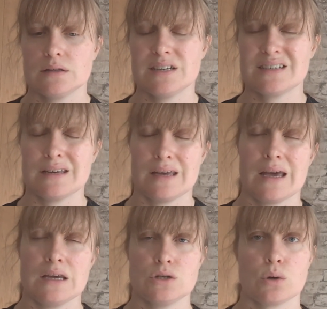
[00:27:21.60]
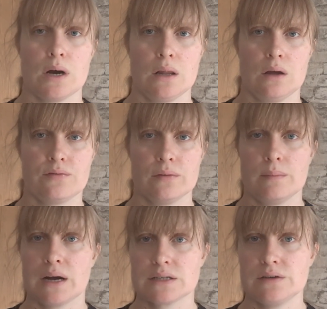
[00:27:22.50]
disengage quite a lot from
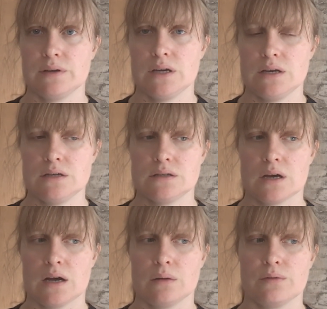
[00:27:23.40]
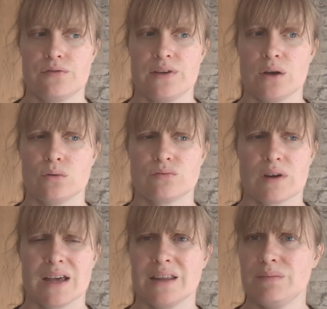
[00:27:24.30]
activities. I'll feel
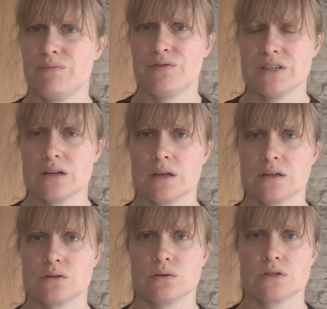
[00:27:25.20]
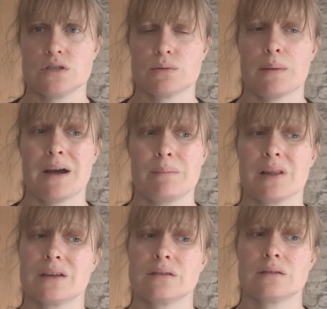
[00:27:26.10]
really physically exhausted, so I might
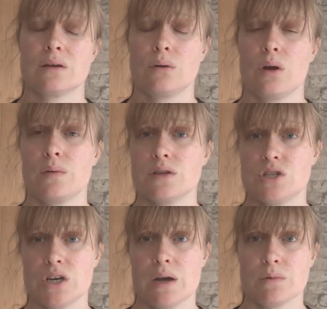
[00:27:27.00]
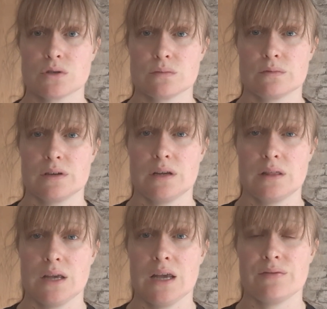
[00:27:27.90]
plan on going to the gym or something in
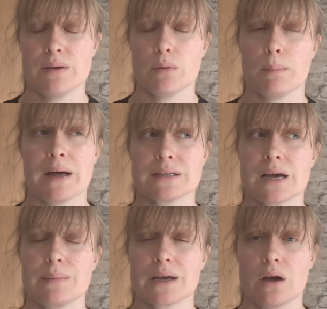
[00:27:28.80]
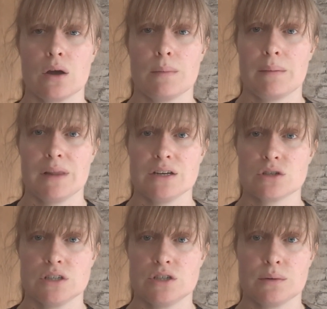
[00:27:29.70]
the evening, but by the time I get home I'm
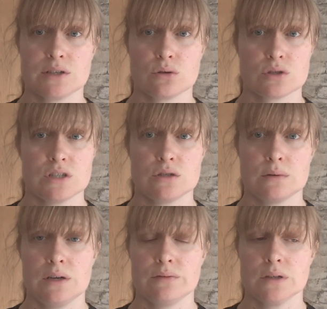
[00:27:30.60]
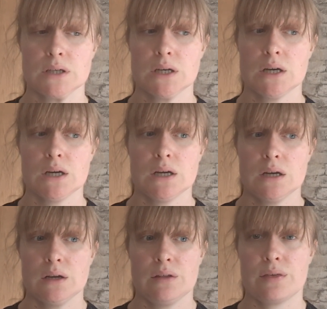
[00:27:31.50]
literally too exhausted to even
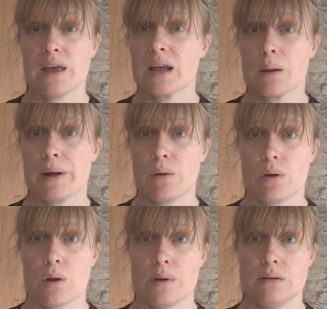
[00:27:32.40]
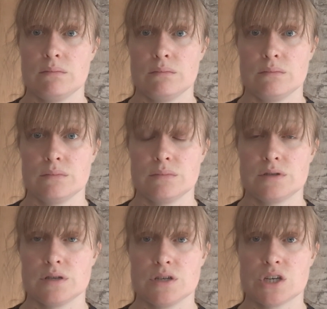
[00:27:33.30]
think about going
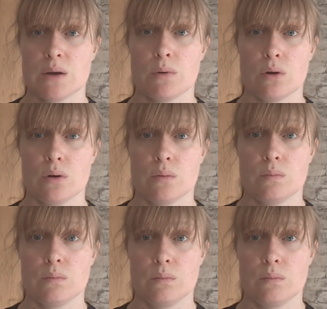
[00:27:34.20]
to the gym or